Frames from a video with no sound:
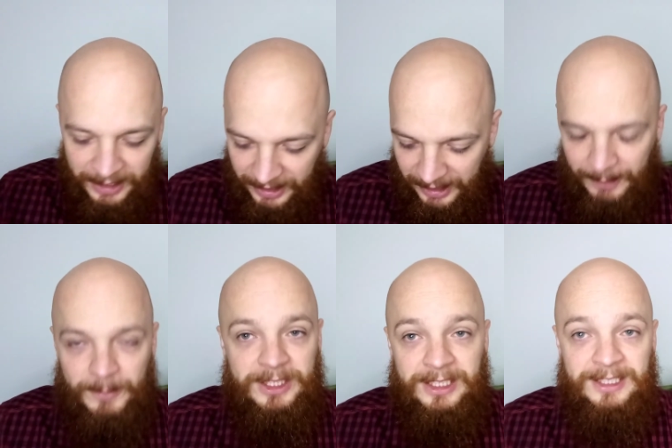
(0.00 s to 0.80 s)
it
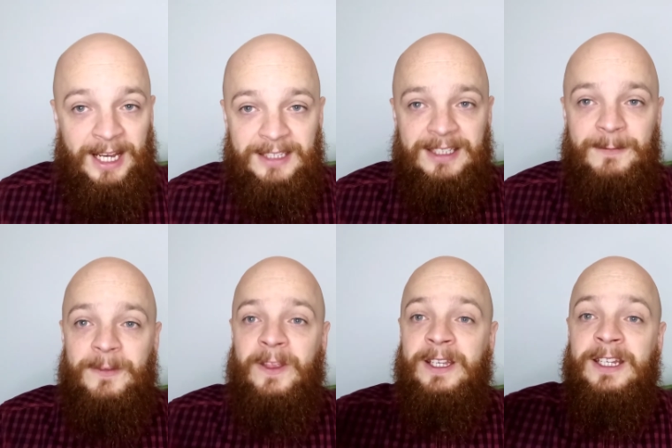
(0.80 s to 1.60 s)
was the exact same
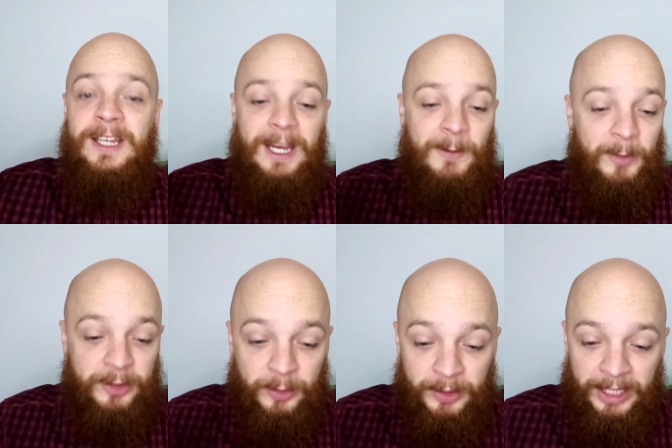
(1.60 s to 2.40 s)
thing, and we're
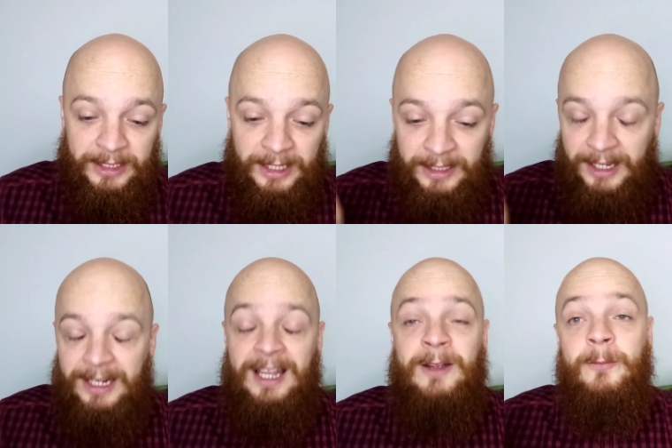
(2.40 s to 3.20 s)
doing it again, and
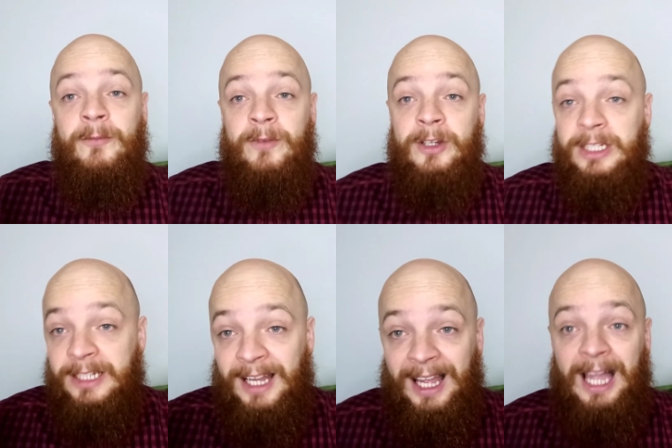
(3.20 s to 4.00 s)
I'm fucking
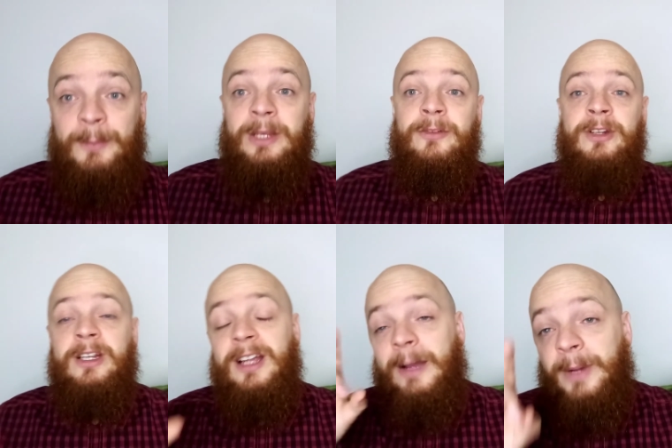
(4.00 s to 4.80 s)
happy for it.
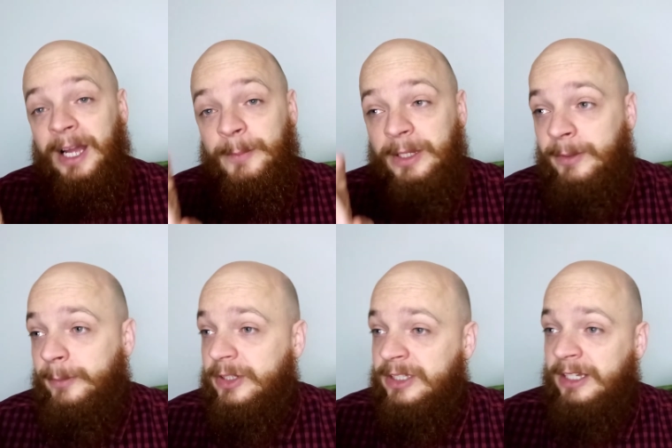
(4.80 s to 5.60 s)
I'm happy to be
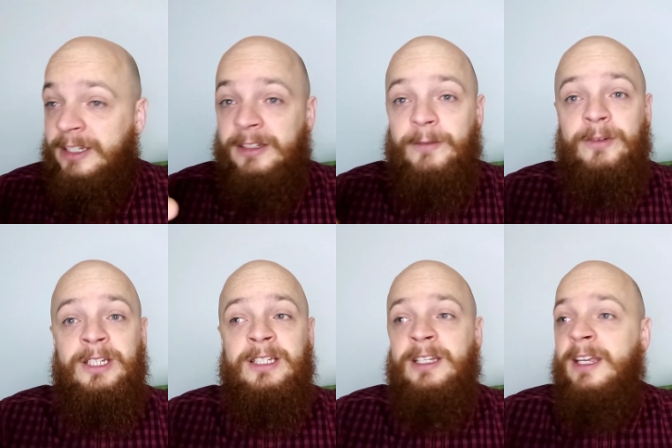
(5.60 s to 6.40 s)
able to sit here on a
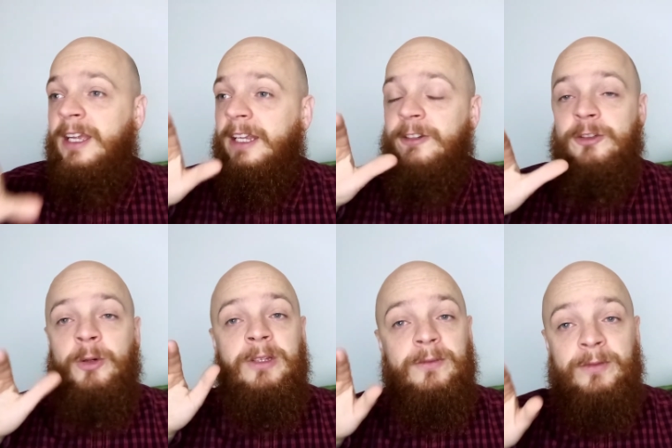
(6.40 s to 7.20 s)
Friday and
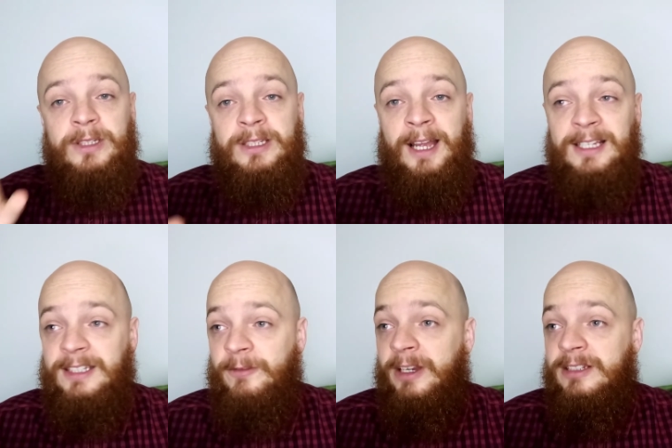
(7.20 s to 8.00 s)
enjoy fantastic
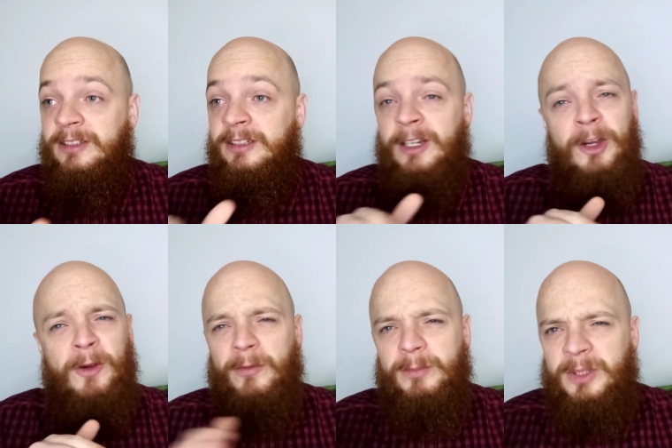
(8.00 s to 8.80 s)
wrestling
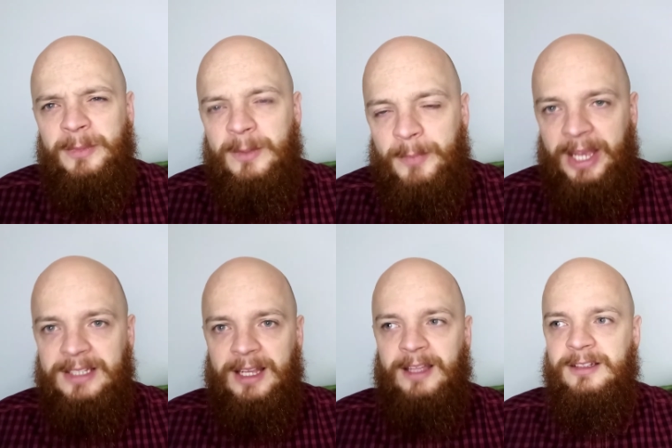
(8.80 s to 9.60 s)
from some of the best
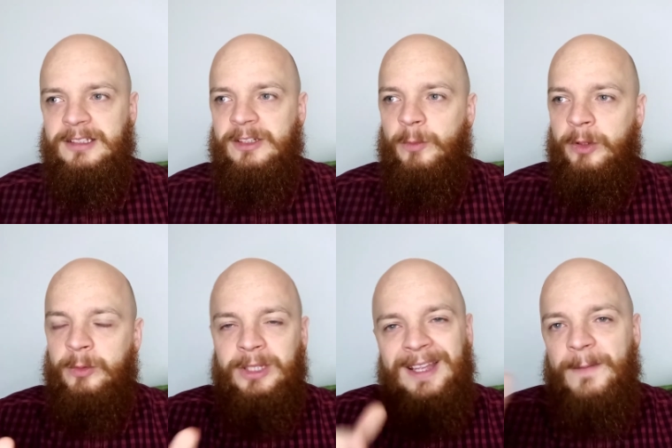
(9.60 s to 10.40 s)
talents in the
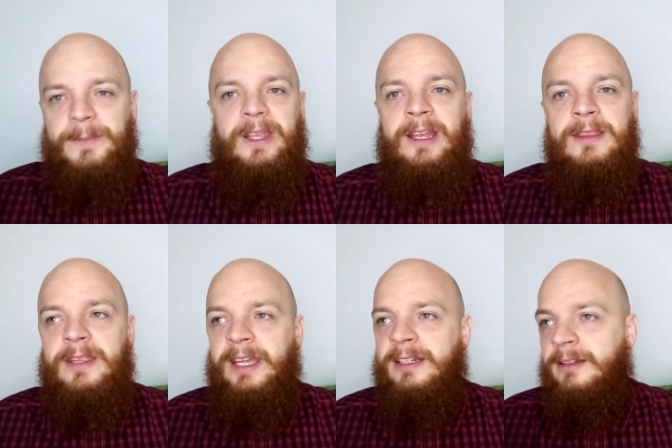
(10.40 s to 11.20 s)
world, and
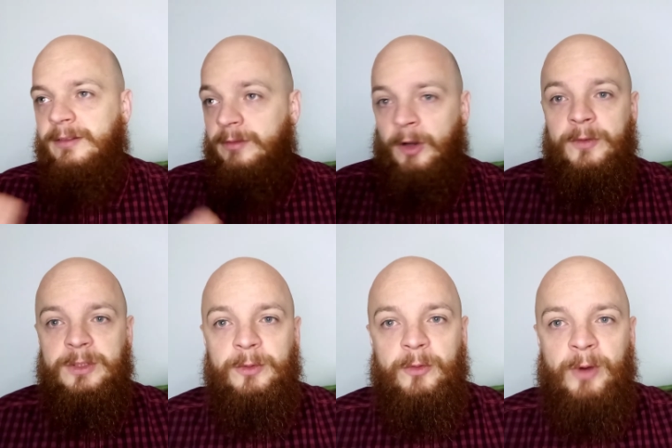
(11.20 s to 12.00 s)
then,
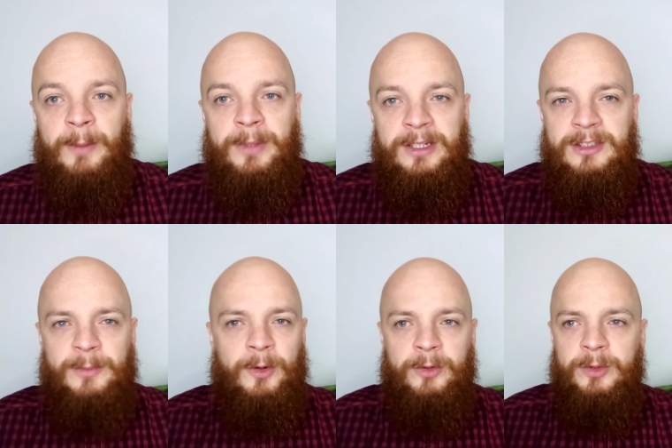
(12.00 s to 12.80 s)
obviously, we've got Rampage
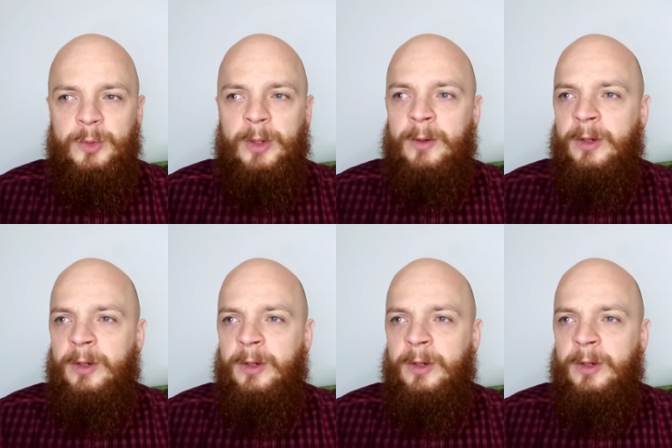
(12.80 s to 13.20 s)
tomorrow as well.